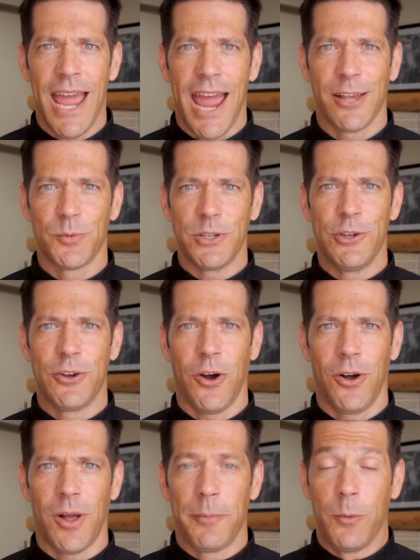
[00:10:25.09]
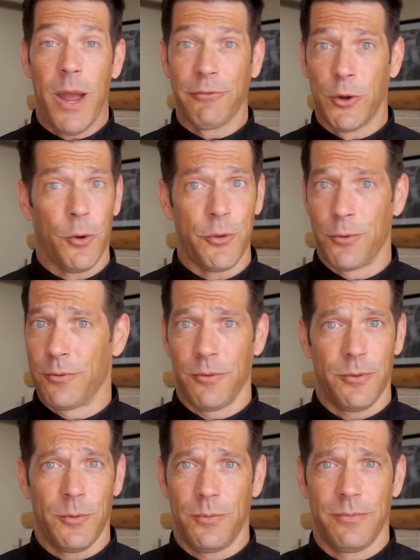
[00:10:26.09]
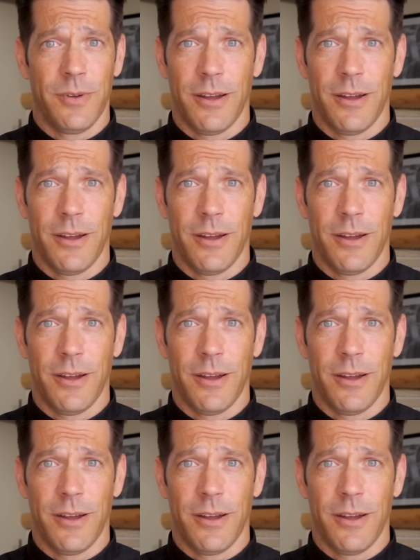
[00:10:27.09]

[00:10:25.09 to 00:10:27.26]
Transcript: has what you call, I mean, we have to go through